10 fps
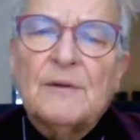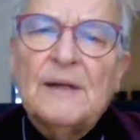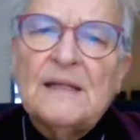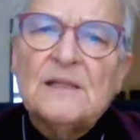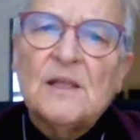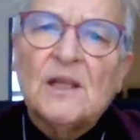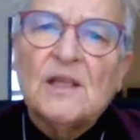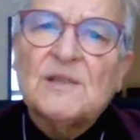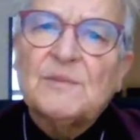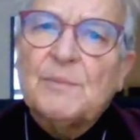
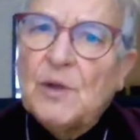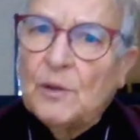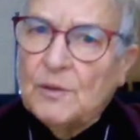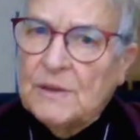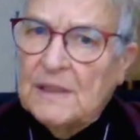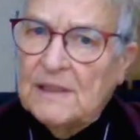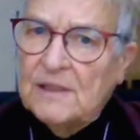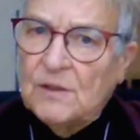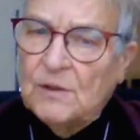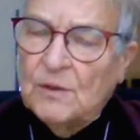research
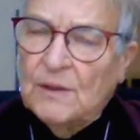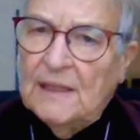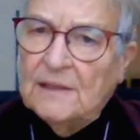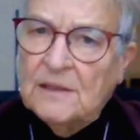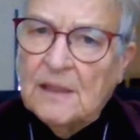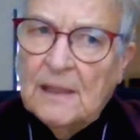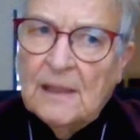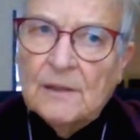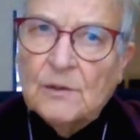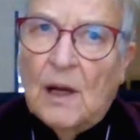process
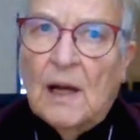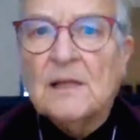to